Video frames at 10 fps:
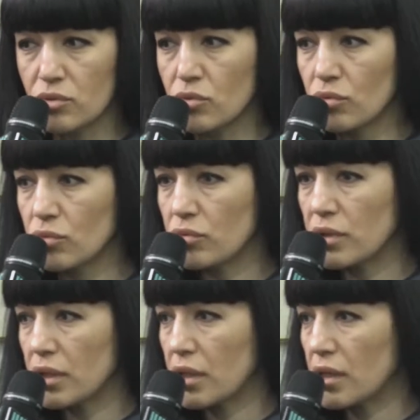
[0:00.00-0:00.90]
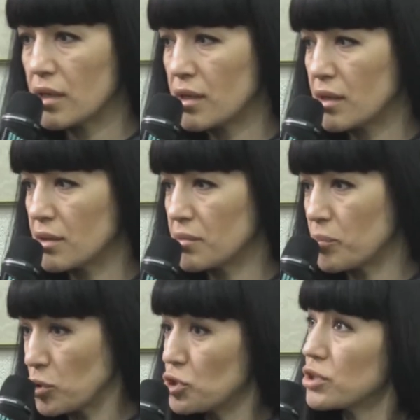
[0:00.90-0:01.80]
You touched a very
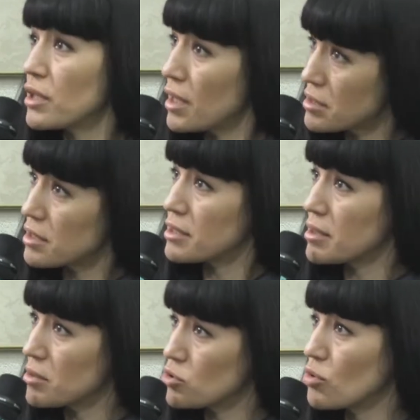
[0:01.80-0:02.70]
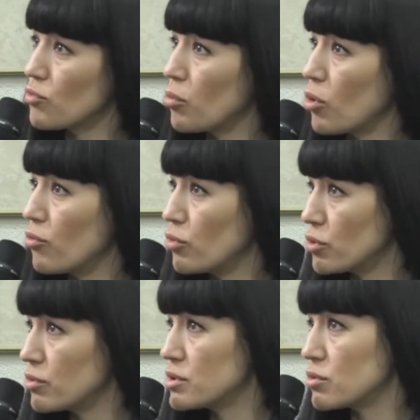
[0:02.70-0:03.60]
important subject of
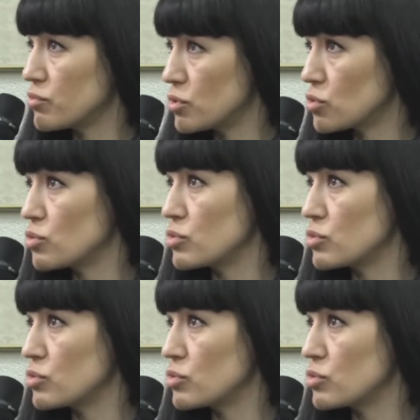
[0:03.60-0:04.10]
Rome Statute.